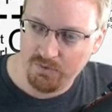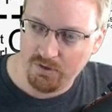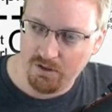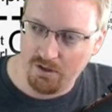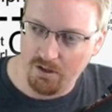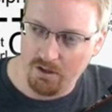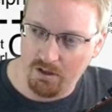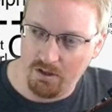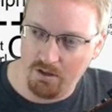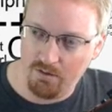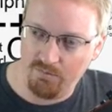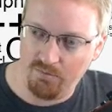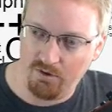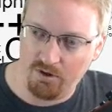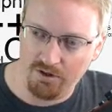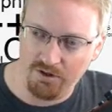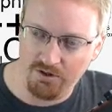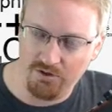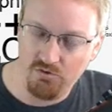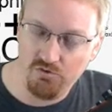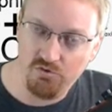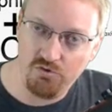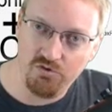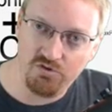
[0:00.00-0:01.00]
Are
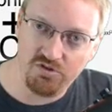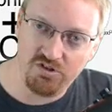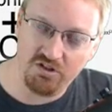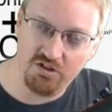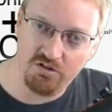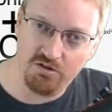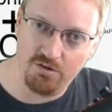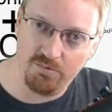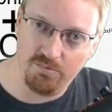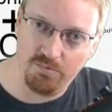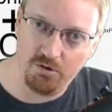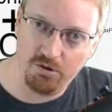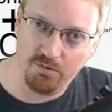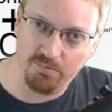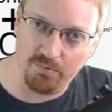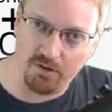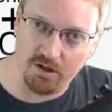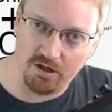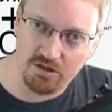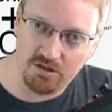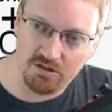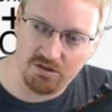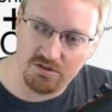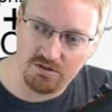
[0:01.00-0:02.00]
you using the
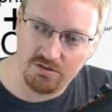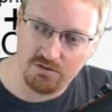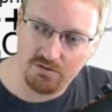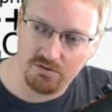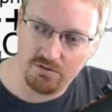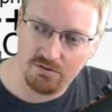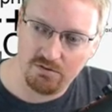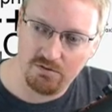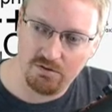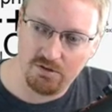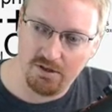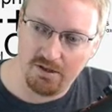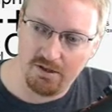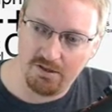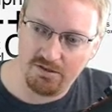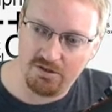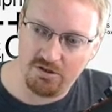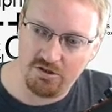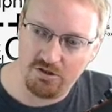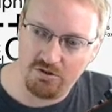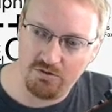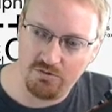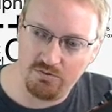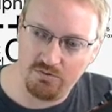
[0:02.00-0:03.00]
bookmarks?
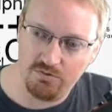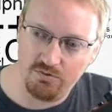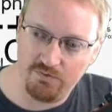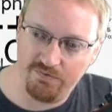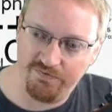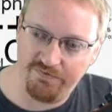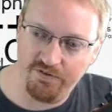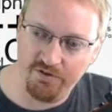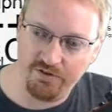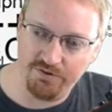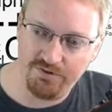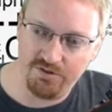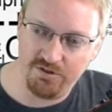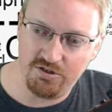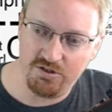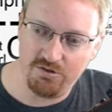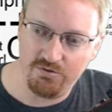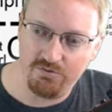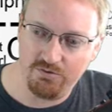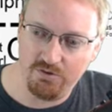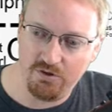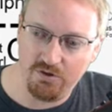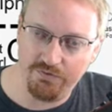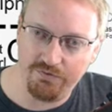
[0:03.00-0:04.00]
Phil, did
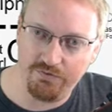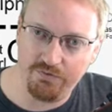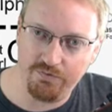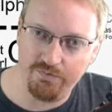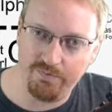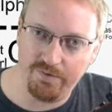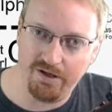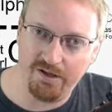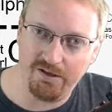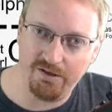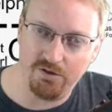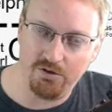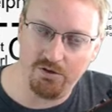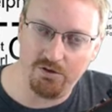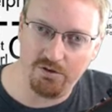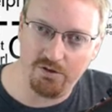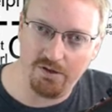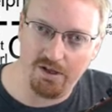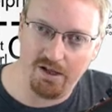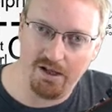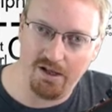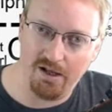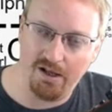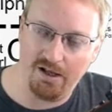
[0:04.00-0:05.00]
you go through my
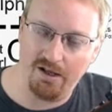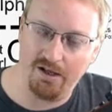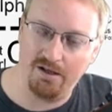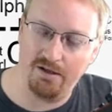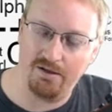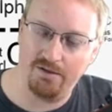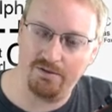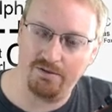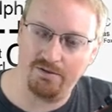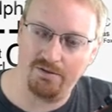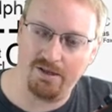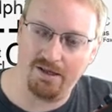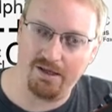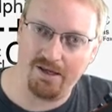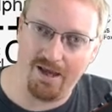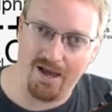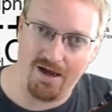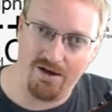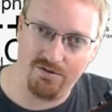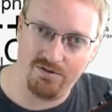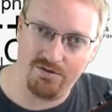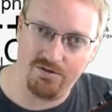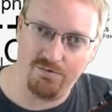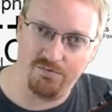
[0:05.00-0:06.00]
little, like
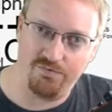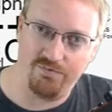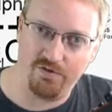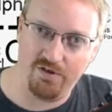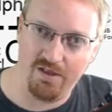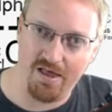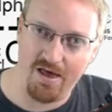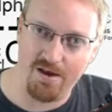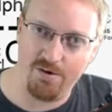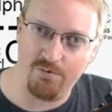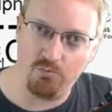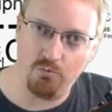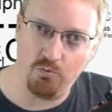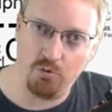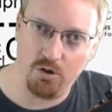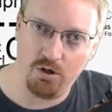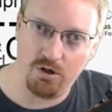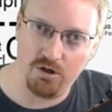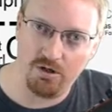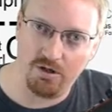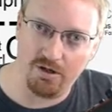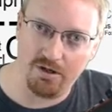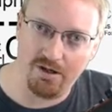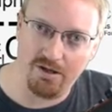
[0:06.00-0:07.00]
how to fill out a
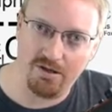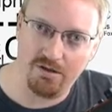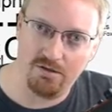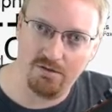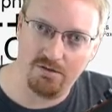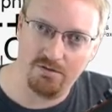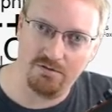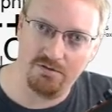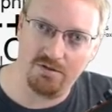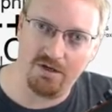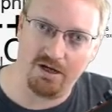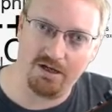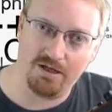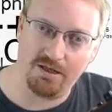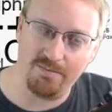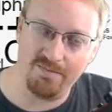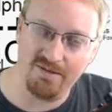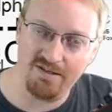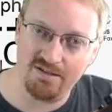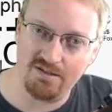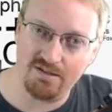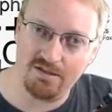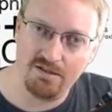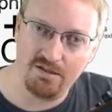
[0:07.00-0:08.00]
Word
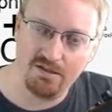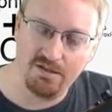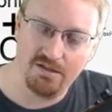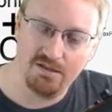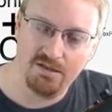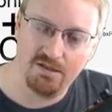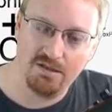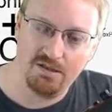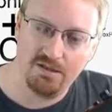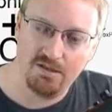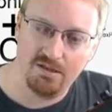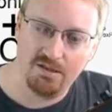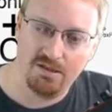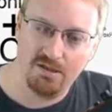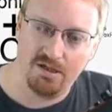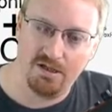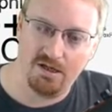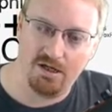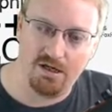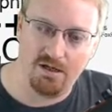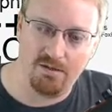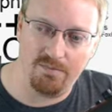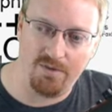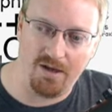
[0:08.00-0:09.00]
document?
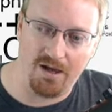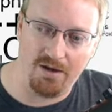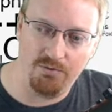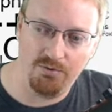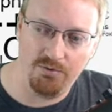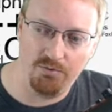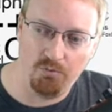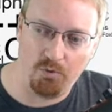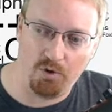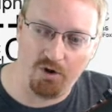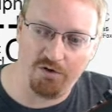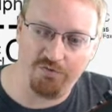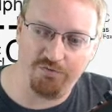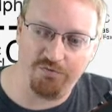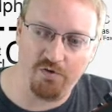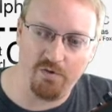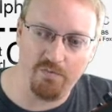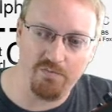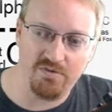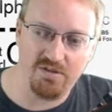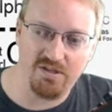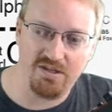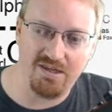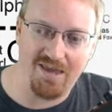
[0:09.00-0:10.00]
I would work
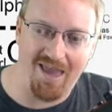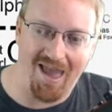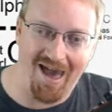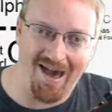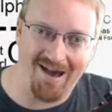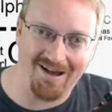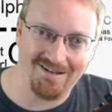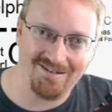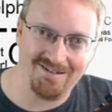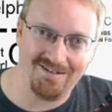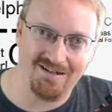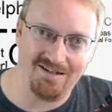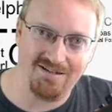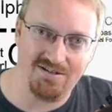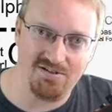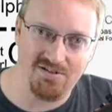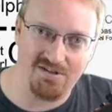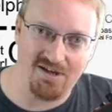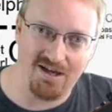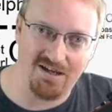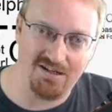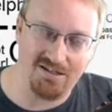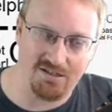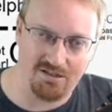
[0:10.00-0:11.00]
from the Access
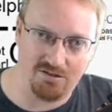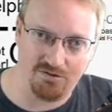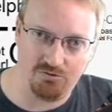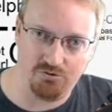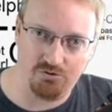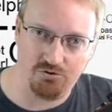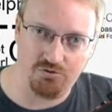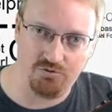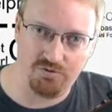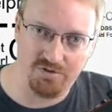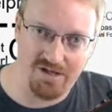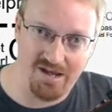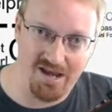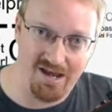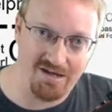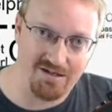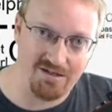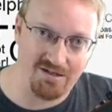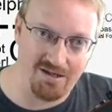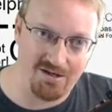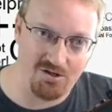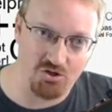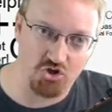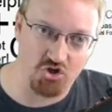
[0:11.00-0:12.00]
side to
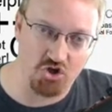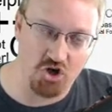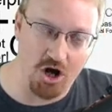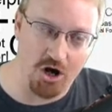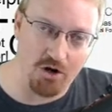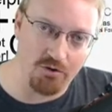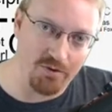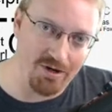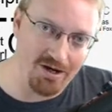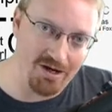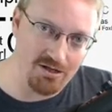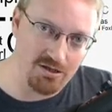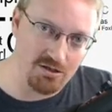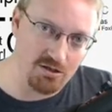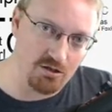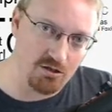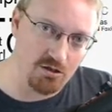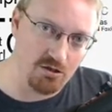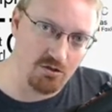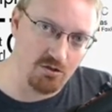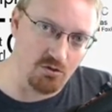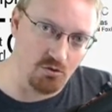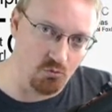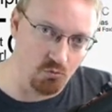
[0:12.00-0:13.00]
create and generate
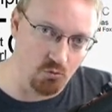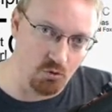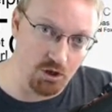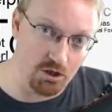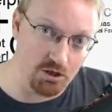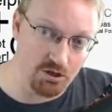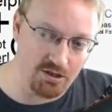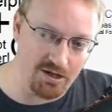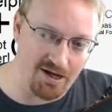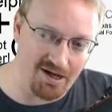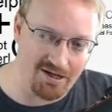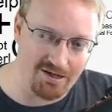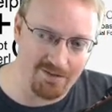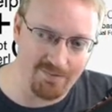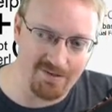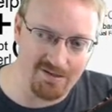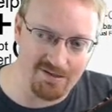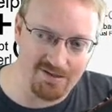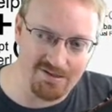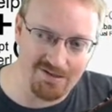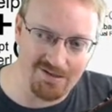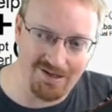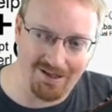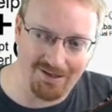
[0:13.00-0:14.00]
your Word
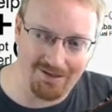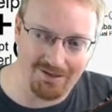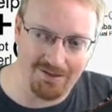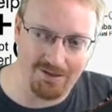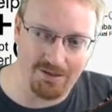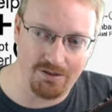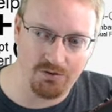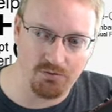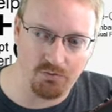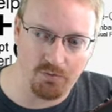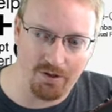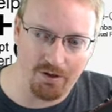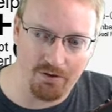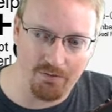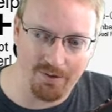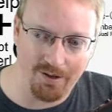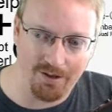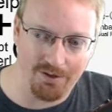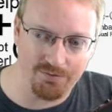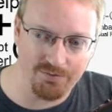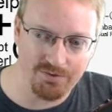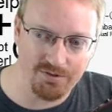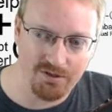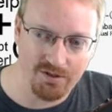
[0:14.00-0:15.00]
documents, not the other way
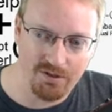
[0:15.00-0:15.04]
around.